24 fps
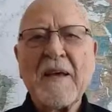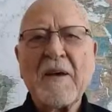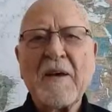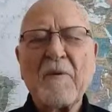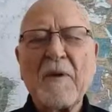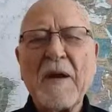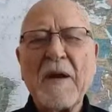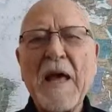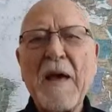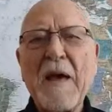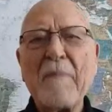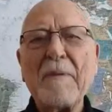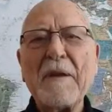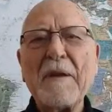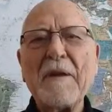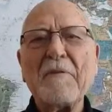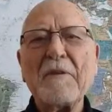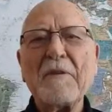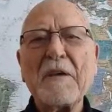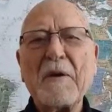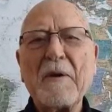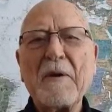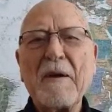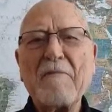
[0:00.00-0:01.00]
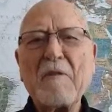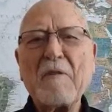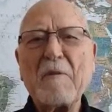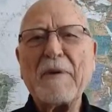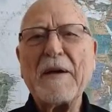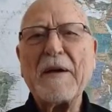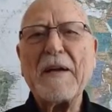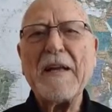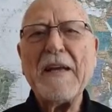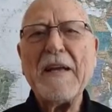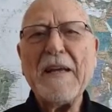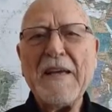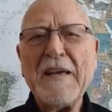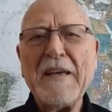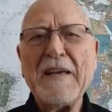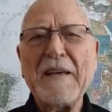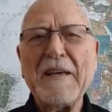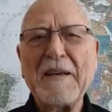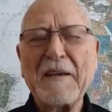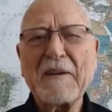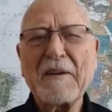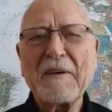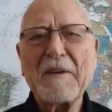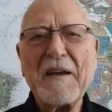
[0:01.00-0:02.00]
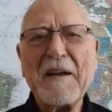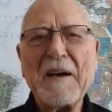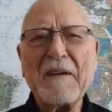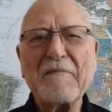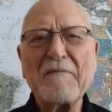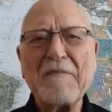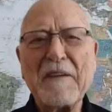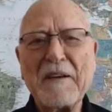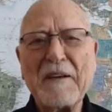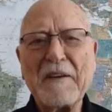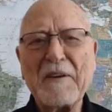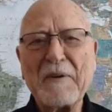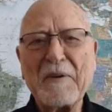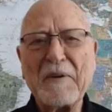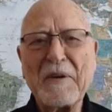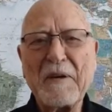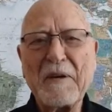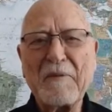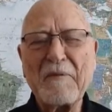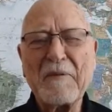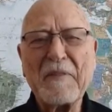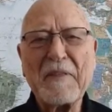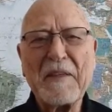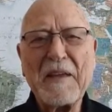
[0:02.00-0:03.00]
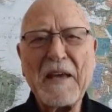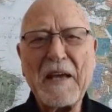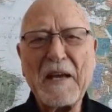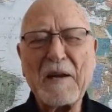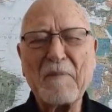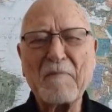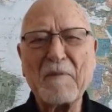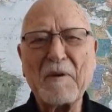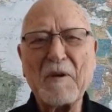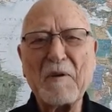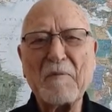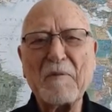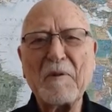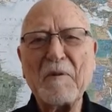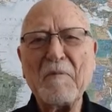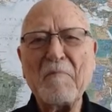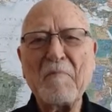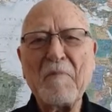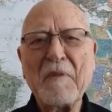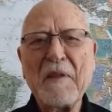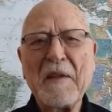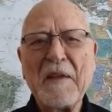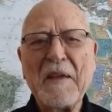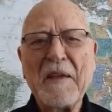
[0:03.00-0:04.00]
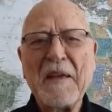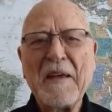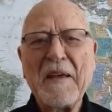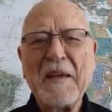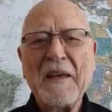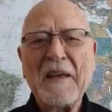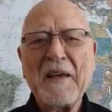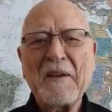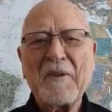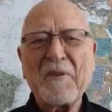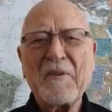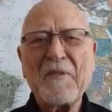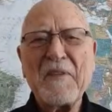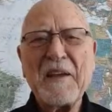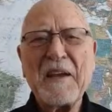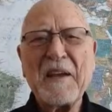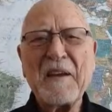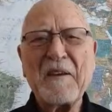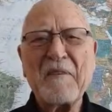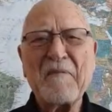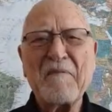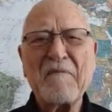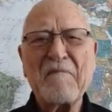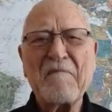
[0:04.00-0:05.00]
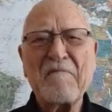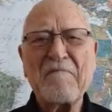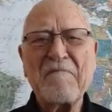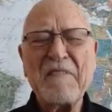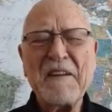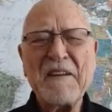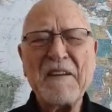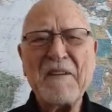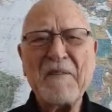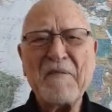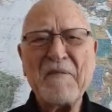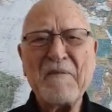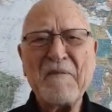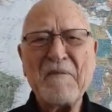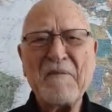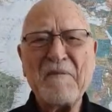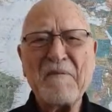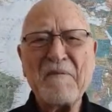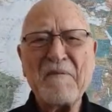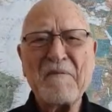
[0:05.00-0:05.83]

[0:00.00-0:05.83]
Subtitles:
Well, Happy New Year, everybody. Don Finto here with Caleb Global. You're thinking, Finto?